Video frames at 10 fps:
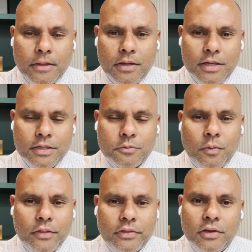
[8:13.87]
it's
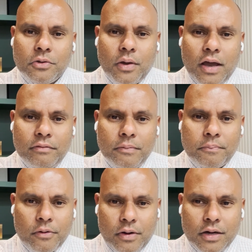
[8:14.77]
one thing to have a
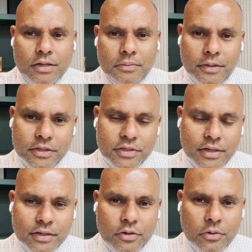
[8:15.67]
product image
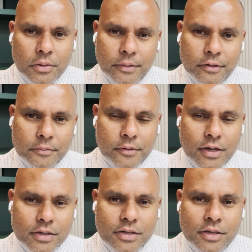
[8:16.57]
and talk about a
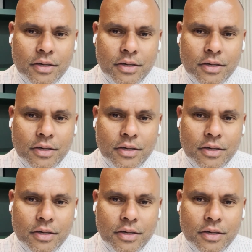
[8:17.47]
product,